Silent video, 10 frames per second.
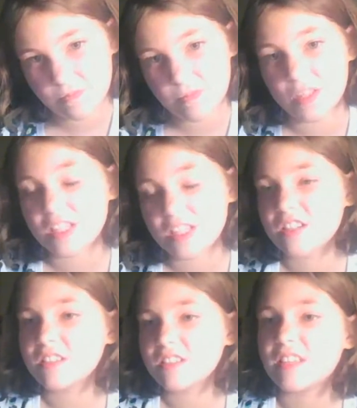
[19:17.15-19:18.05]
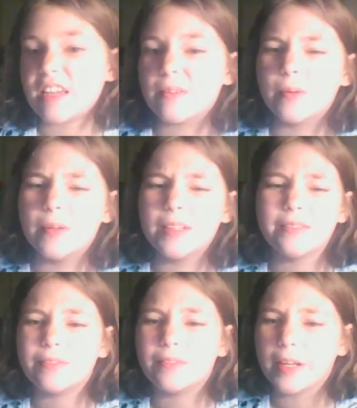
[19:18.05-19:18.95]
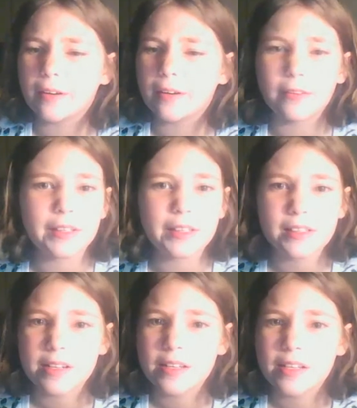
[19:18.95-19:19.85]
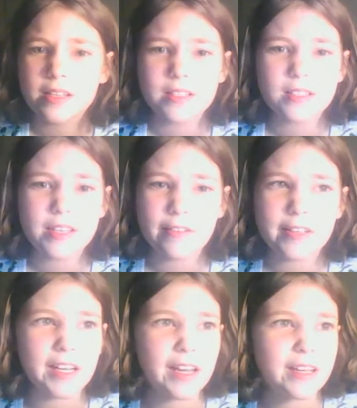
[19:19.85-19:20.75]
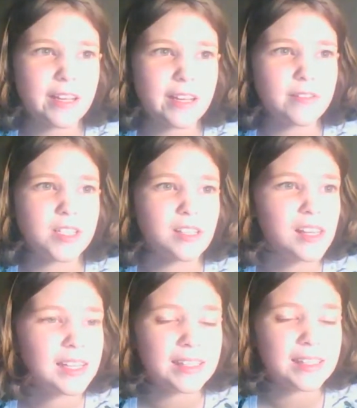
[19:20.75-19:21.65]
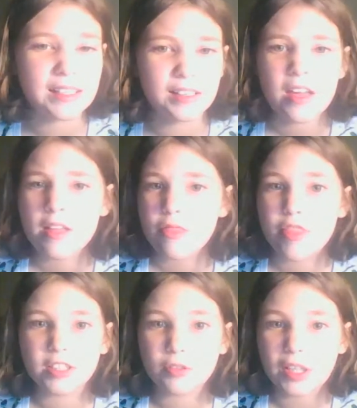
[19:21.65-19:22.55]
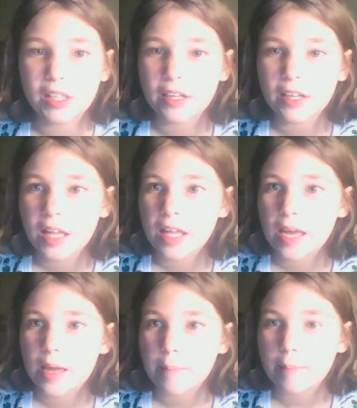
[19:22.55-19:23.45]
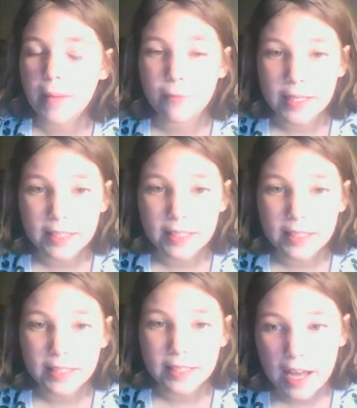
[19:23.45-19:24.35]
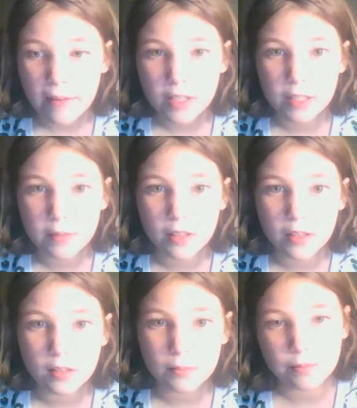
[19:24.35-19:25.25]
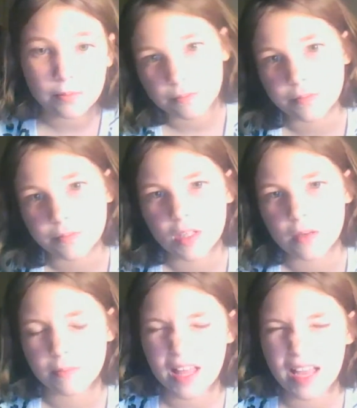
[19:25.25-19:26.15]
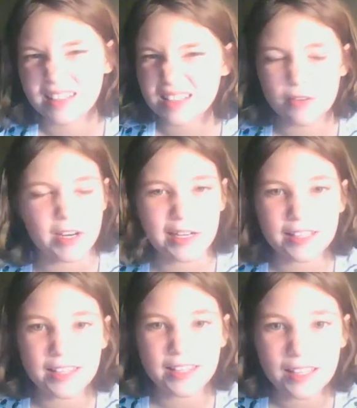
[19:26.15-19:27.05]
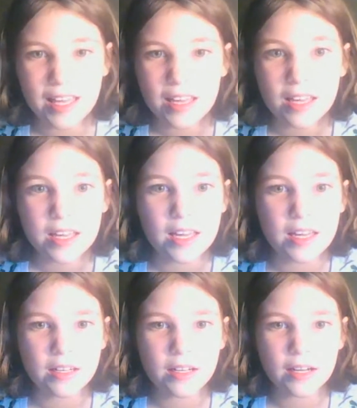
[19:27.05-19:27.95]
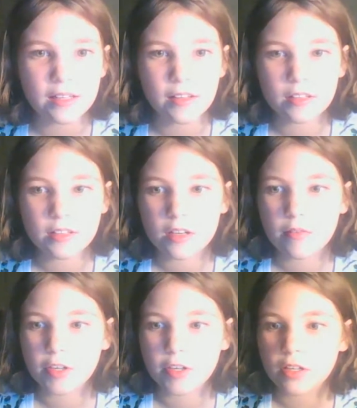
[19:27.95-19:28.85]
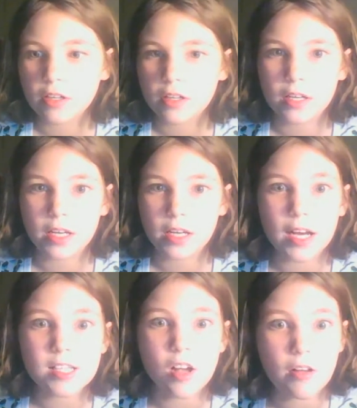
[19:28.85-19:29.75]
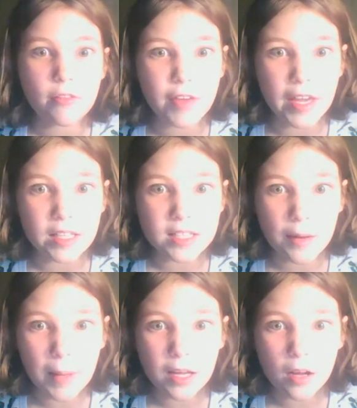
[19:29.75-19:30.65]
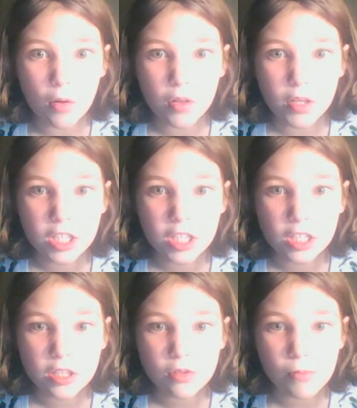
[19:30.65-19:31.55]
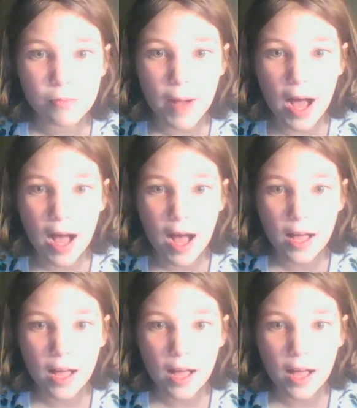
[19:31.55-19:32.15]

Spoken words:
let's just say one very scary night, it was lightning, thundering, and my window didn't have any blinds or anything. And I looked over, and I saw a face, and I'm like, holy shumba.